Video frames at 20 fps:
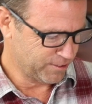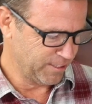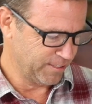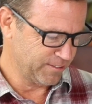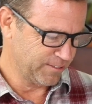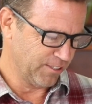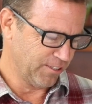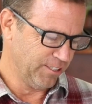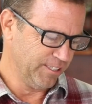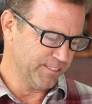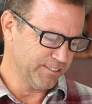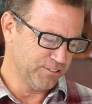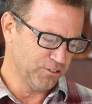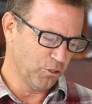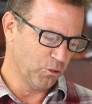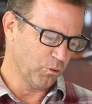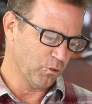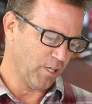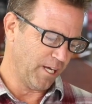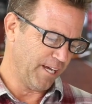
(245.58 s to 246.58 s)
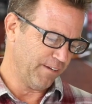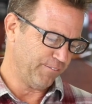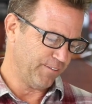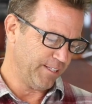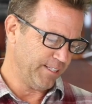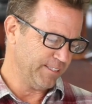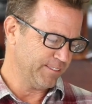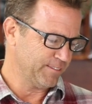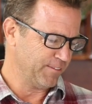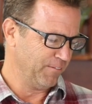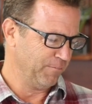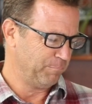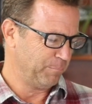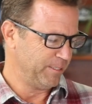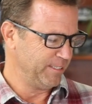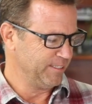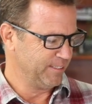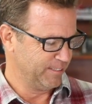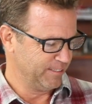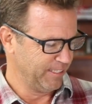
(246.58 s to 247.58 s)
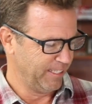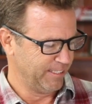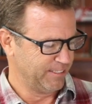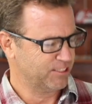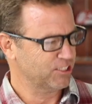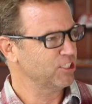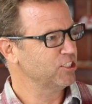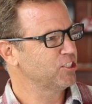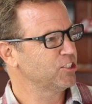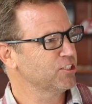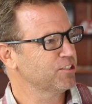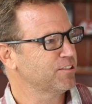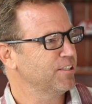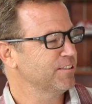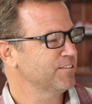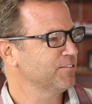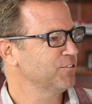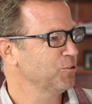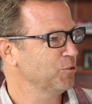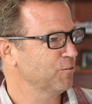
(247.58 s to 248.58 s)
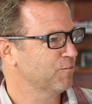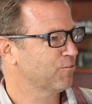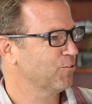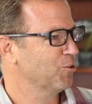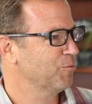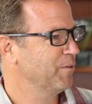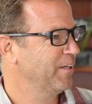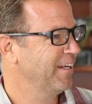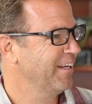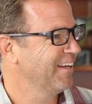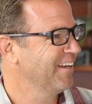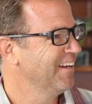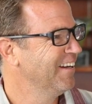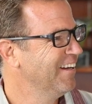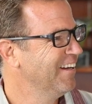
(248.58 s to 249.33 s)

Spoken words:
says, there is no life east of PCH. Just doesn't do it for me.